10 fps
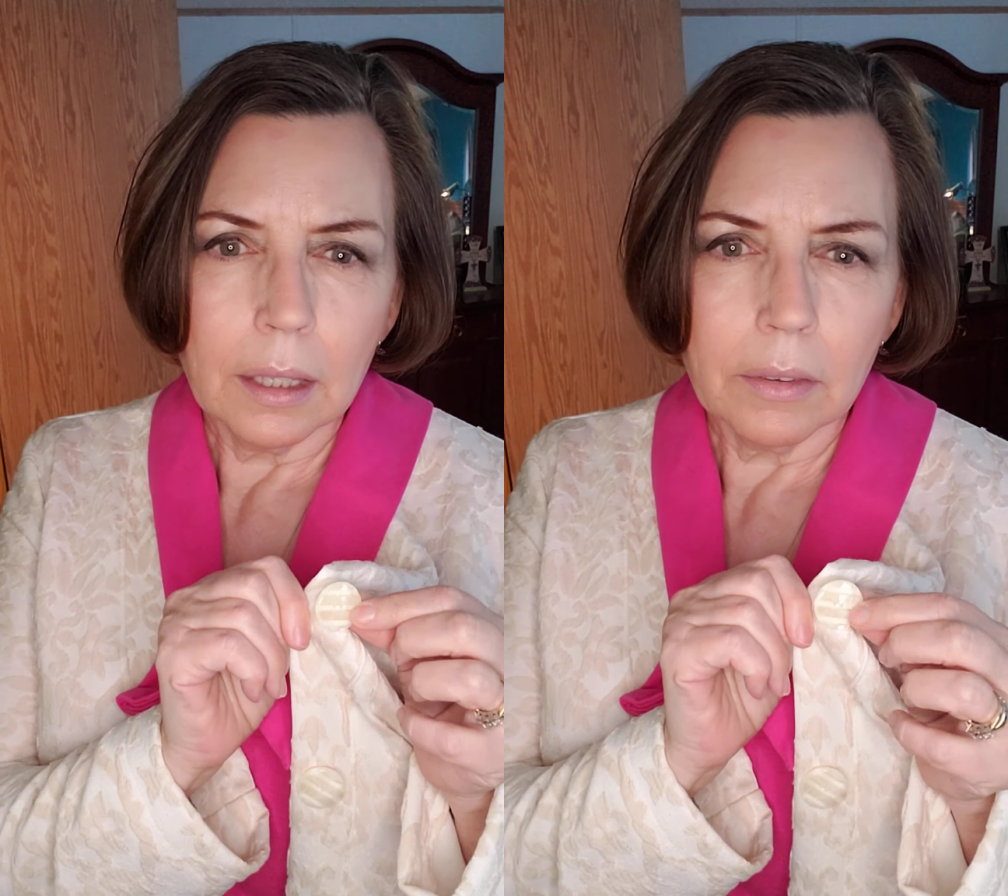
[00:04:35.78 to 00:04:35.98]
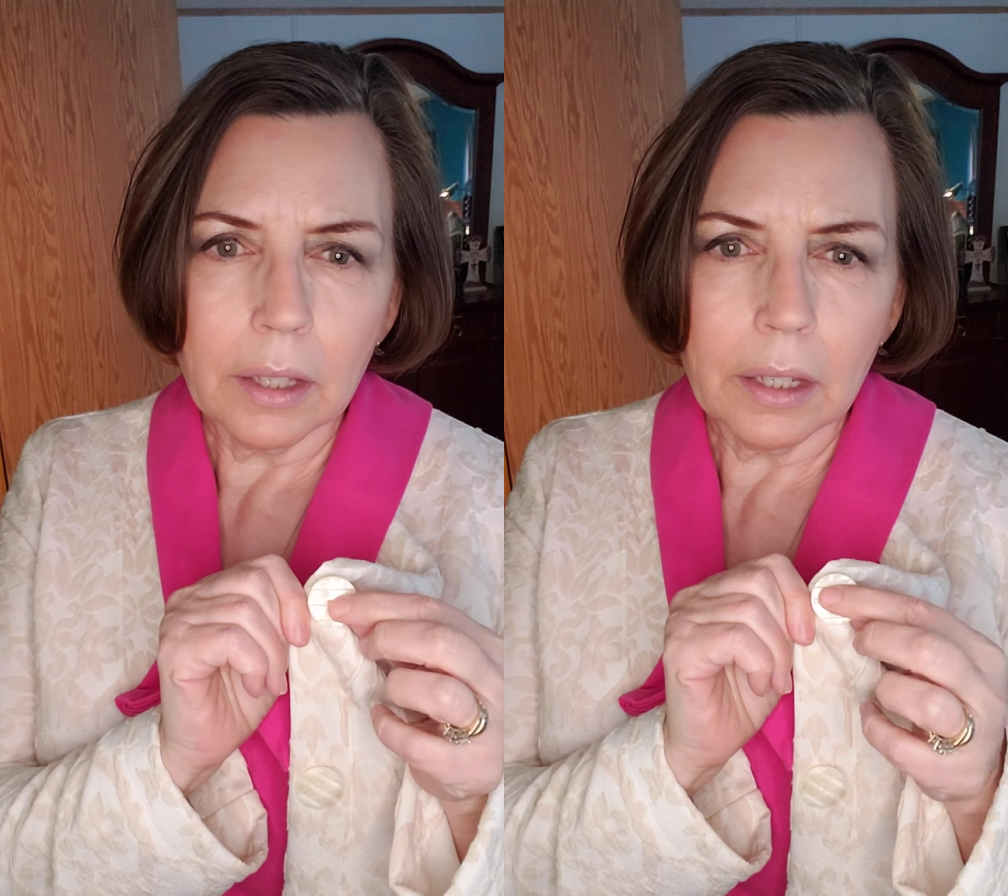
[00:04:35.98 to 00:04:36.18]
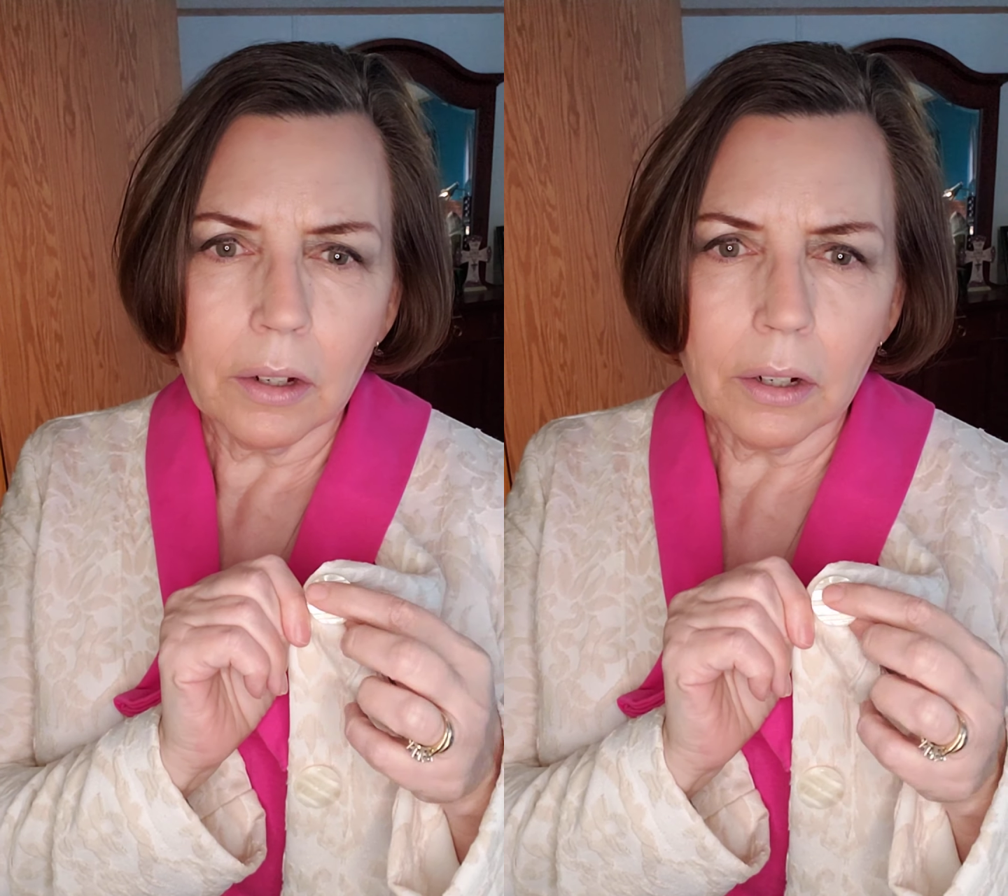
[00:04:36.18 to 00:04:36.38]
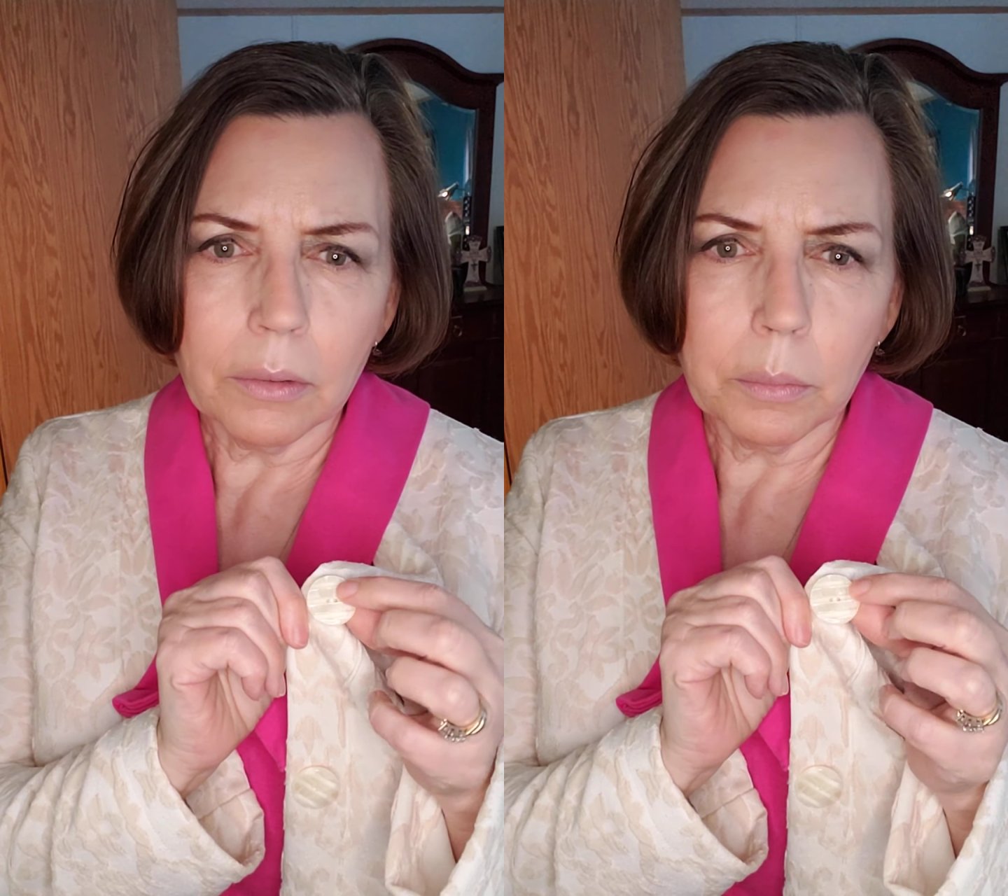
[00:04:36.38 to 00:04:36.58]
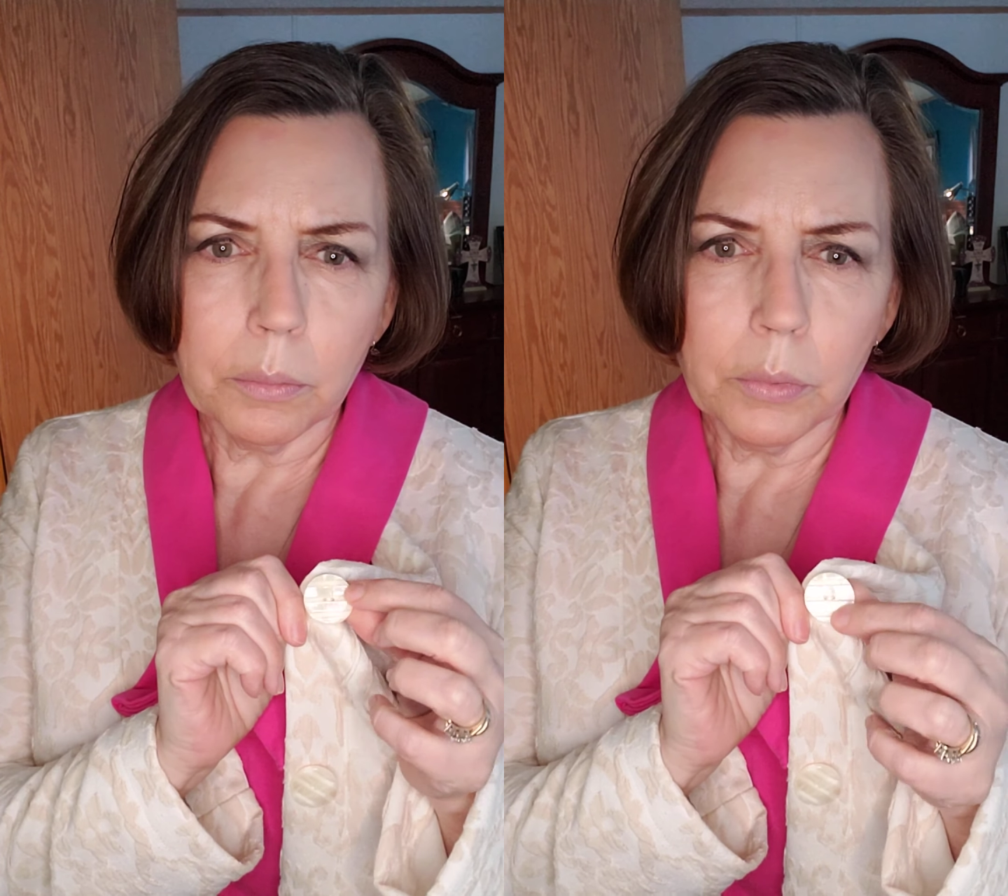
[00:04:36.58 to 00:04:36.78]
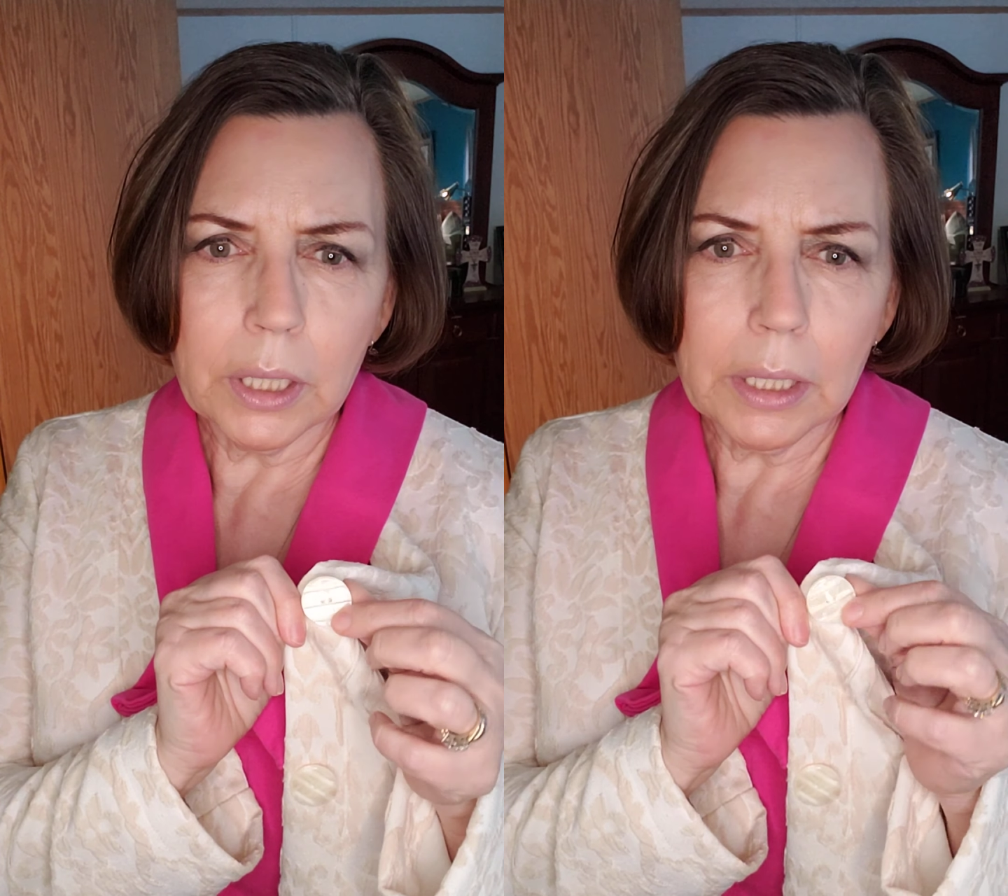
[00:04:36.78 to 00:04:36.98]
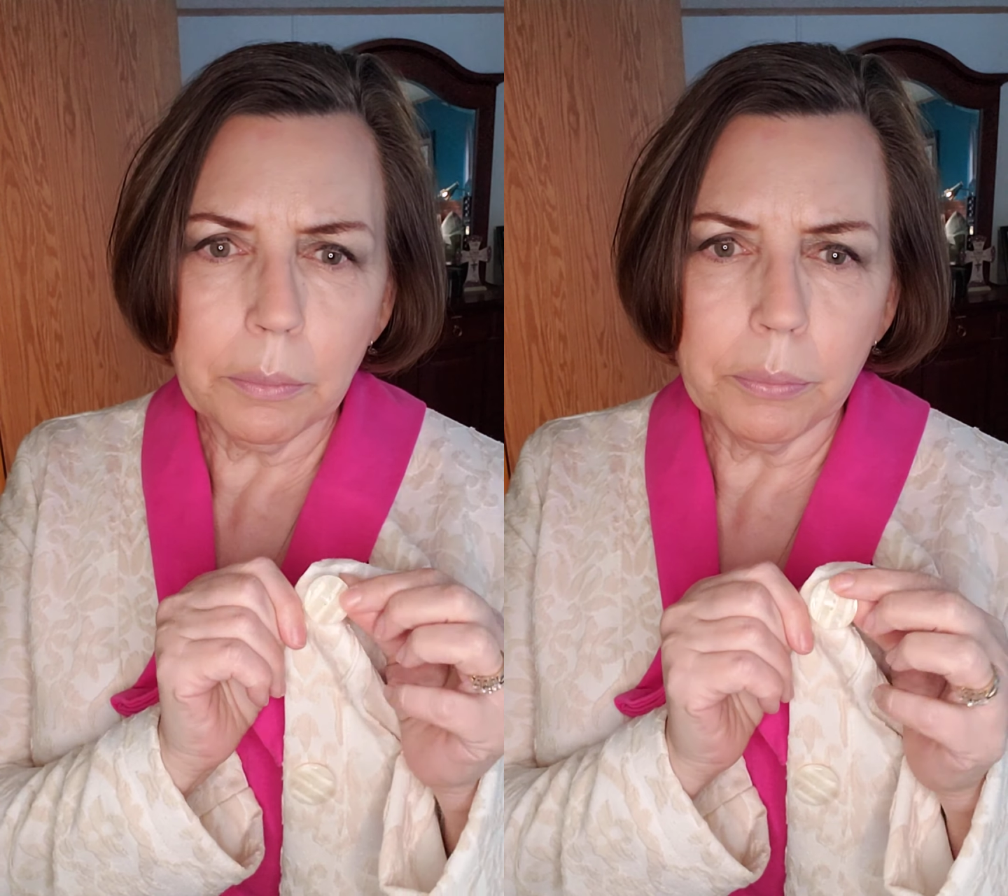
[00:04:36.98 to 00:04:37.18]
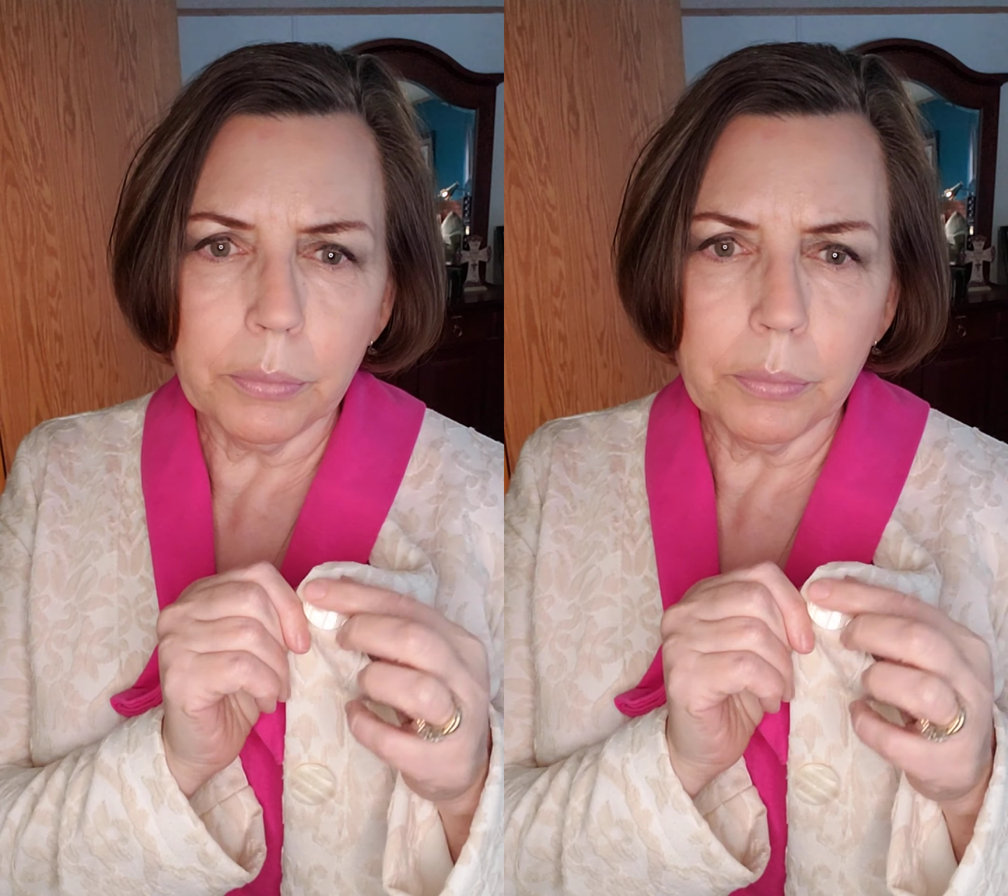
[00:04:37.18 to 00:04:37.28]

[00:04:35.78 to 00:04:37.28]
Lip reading: They are really